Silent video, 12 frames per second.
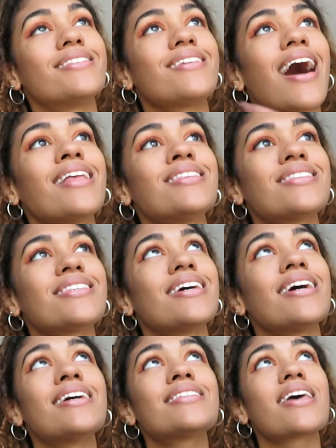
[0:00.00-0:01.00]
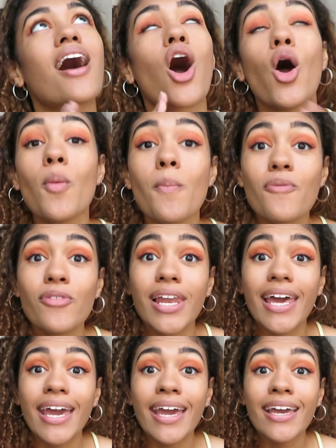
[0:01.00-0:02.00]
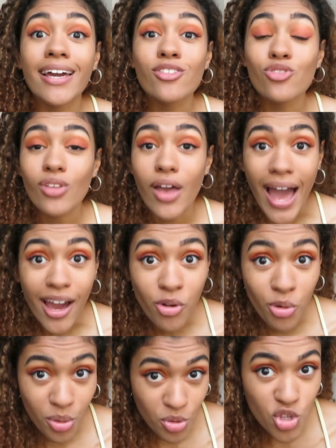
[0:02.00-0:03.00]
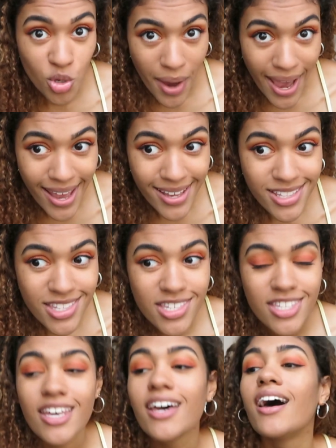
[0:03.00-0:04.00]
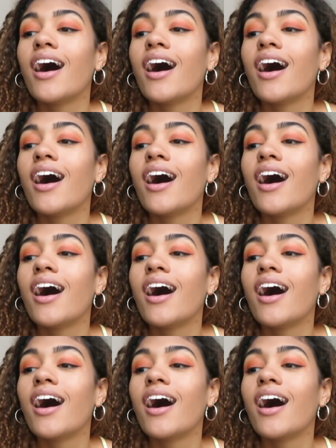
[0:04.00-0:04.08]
dances, hopefully acro duets.